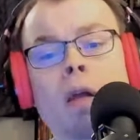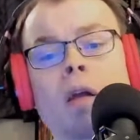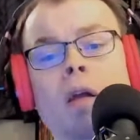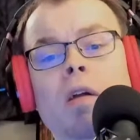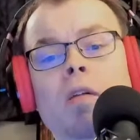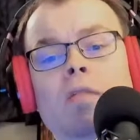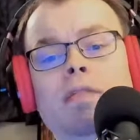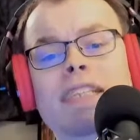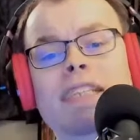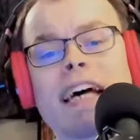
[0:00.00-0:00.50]

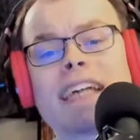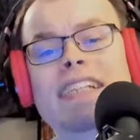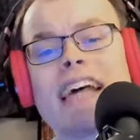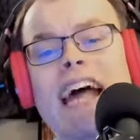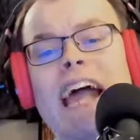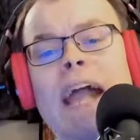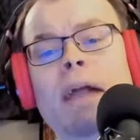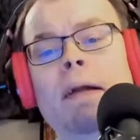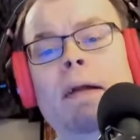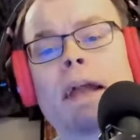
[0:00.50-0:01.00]
who says,
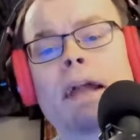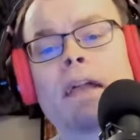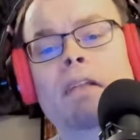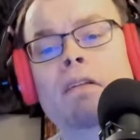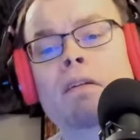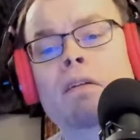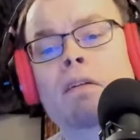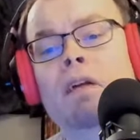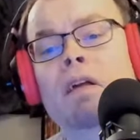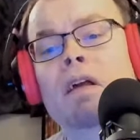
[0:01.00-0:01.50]
hey man,
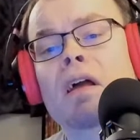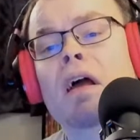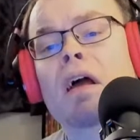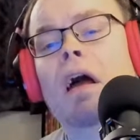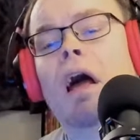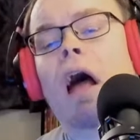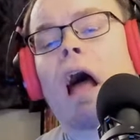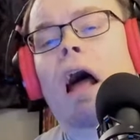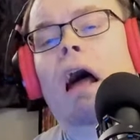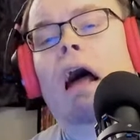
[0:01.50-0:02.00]

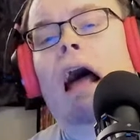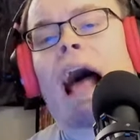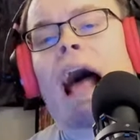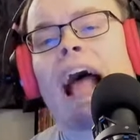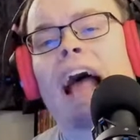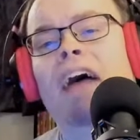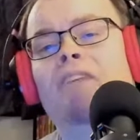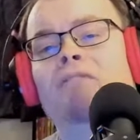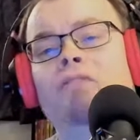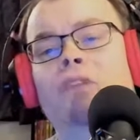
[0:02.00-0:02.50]
I
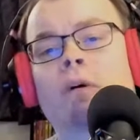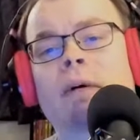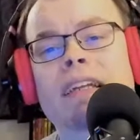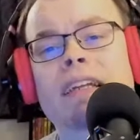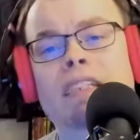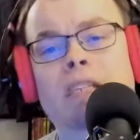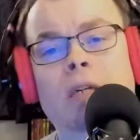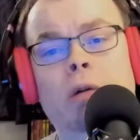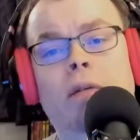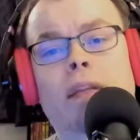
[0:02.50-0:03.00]
have no
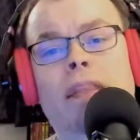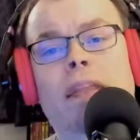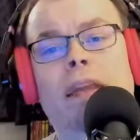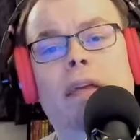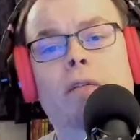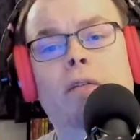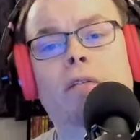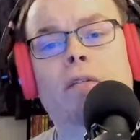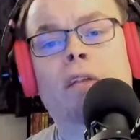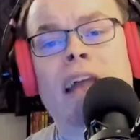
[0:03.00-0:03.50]
issue with
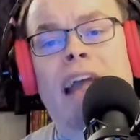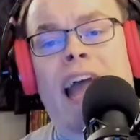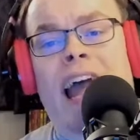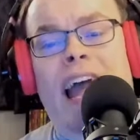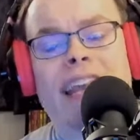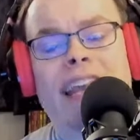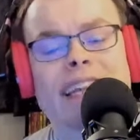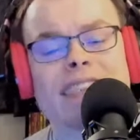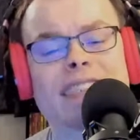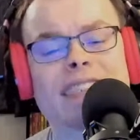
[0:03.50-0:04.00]
you.
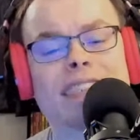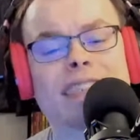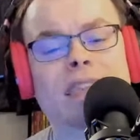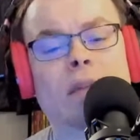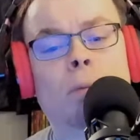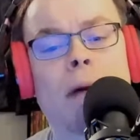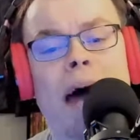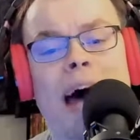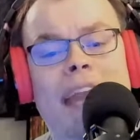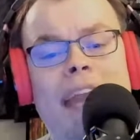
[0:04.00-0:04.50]
And this is the
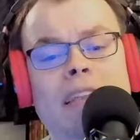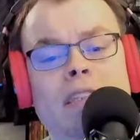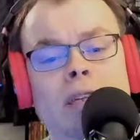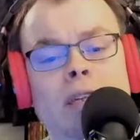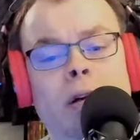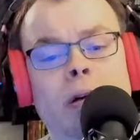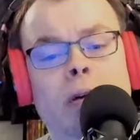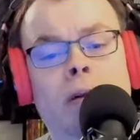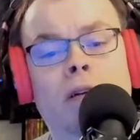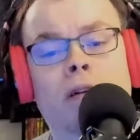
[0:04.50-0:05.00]

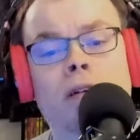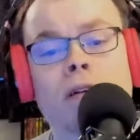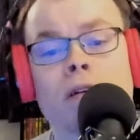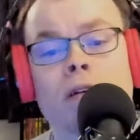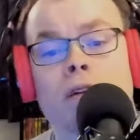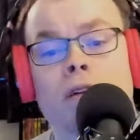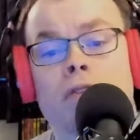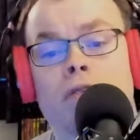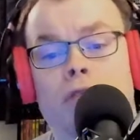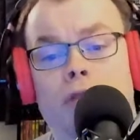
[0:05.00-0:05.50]
Mattitude
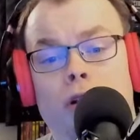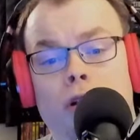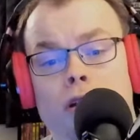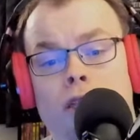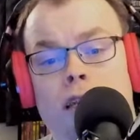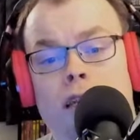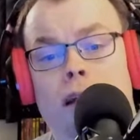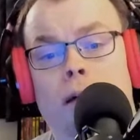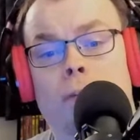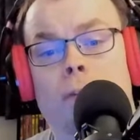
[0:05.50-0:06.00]

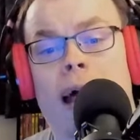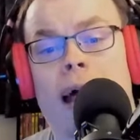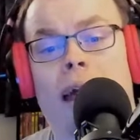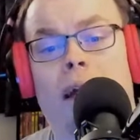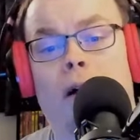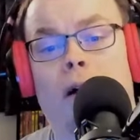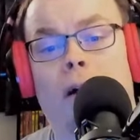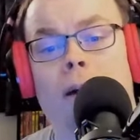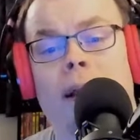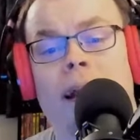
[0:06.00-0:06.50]
version of Matt
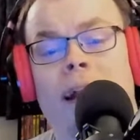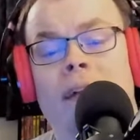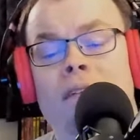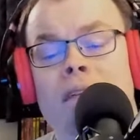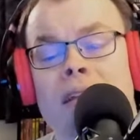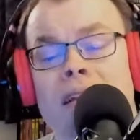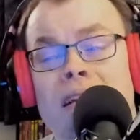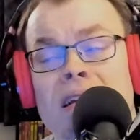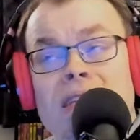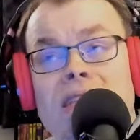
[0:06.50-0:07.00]
Hardy
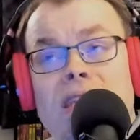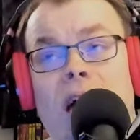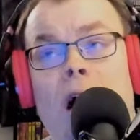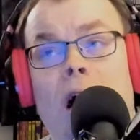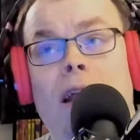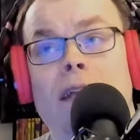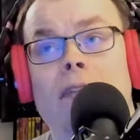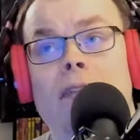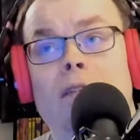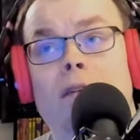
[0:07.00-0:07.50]

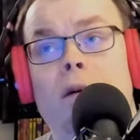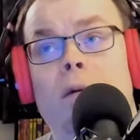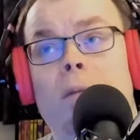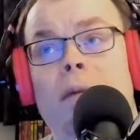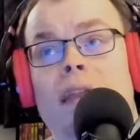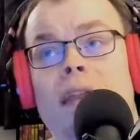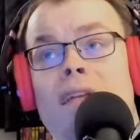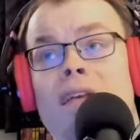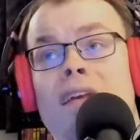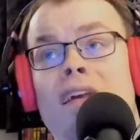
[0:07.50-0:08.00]
talking to him.
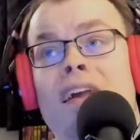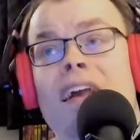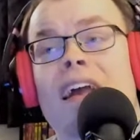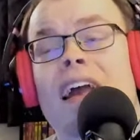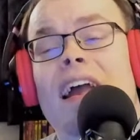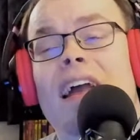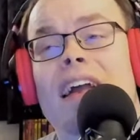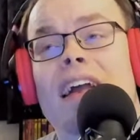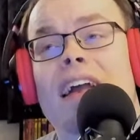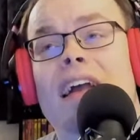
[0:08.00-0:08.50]
And
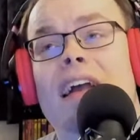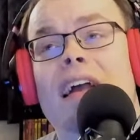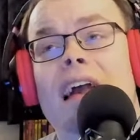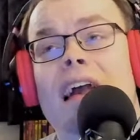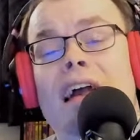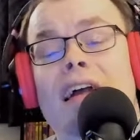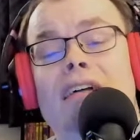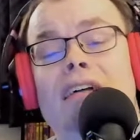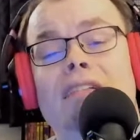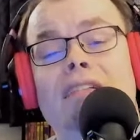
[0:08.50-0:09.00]

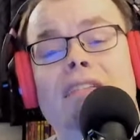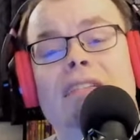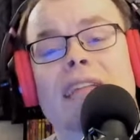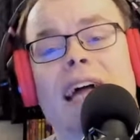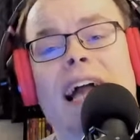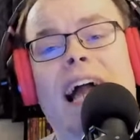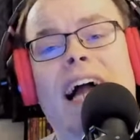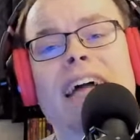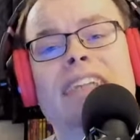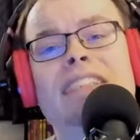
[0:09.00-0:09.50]

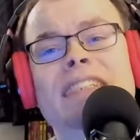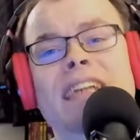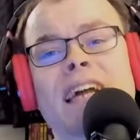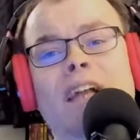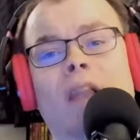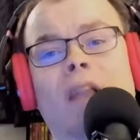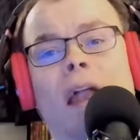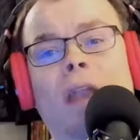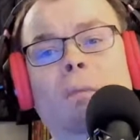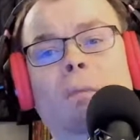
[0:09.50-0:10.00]
like, I see a
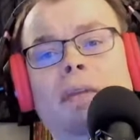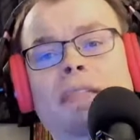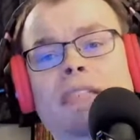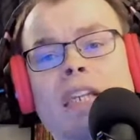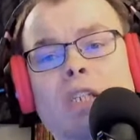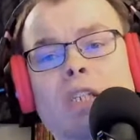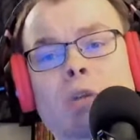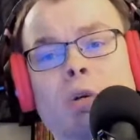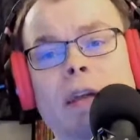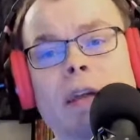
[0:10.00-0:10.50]
lot of
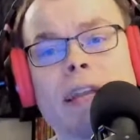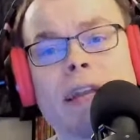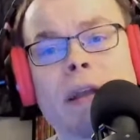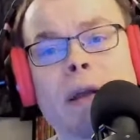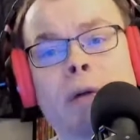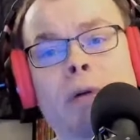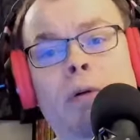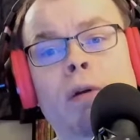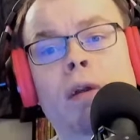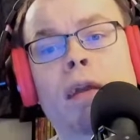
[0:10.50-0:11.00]
potential in
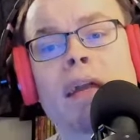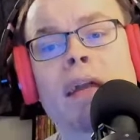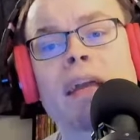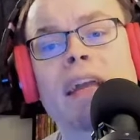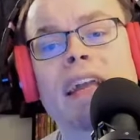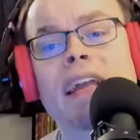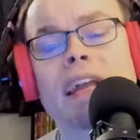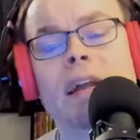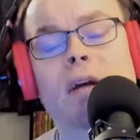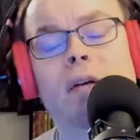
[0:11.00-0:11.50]
you.
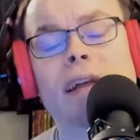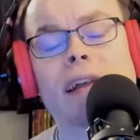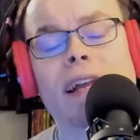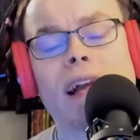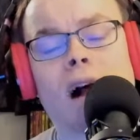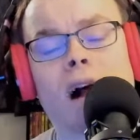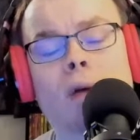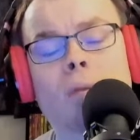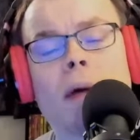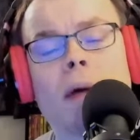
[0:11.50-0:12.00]
You're a
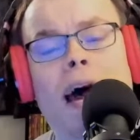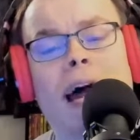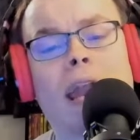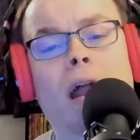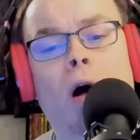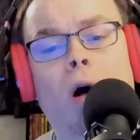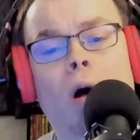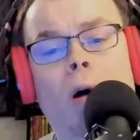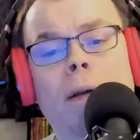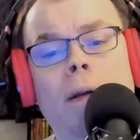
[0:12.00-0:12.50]
young Matt
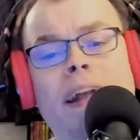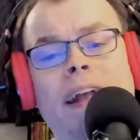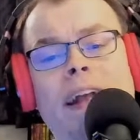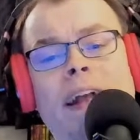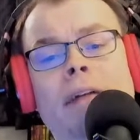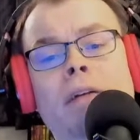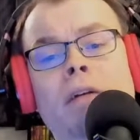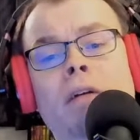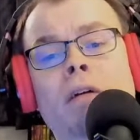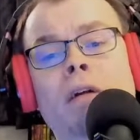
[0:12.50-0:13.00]
Hardy,